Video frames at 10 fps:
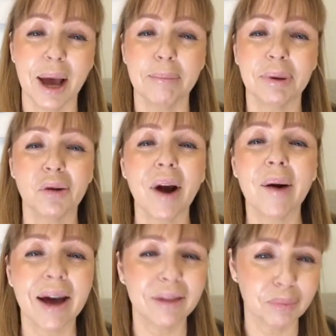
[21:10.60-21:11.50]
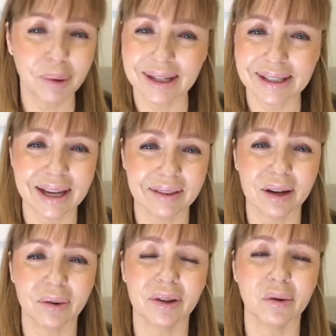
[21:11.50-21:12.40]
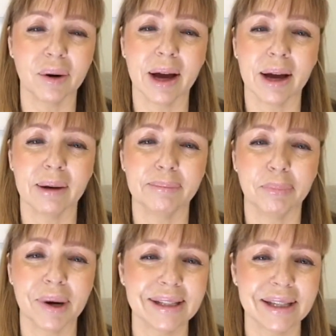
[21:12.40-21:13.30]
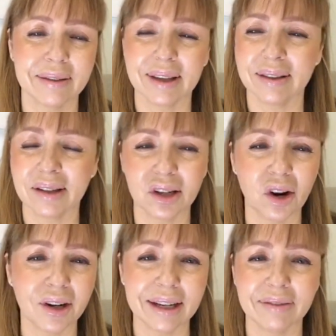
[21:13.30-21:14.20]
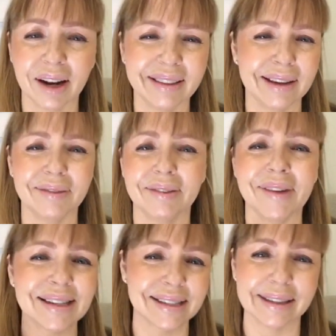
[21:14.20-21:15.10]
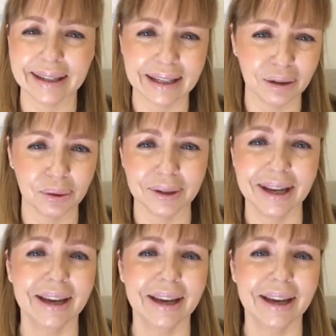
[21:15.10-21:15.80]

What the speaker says: But there are other brands out there, and there are brands out there that are not even, I think even Vaseline, or,